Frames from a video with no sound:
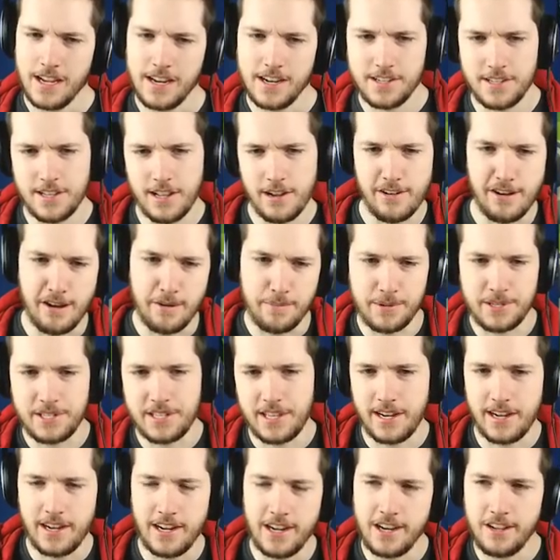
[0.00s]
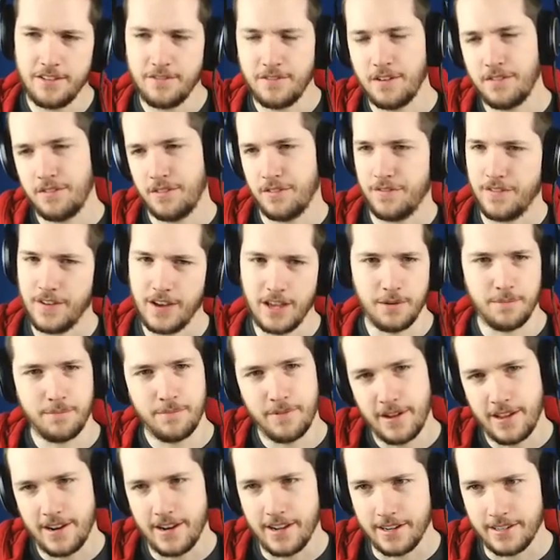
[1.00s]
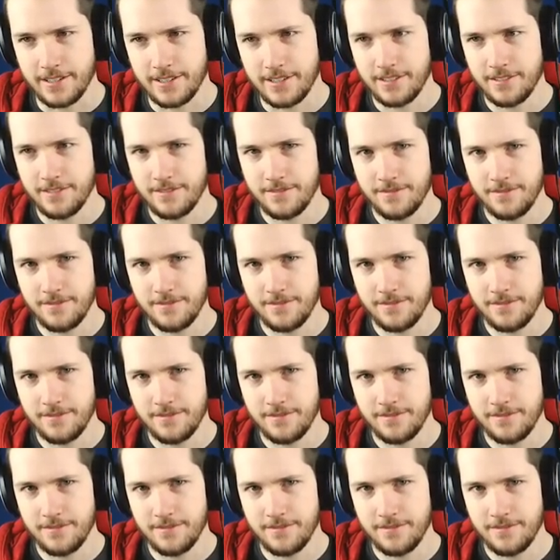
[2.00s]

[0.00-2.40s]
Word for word: It is not representative of the final product.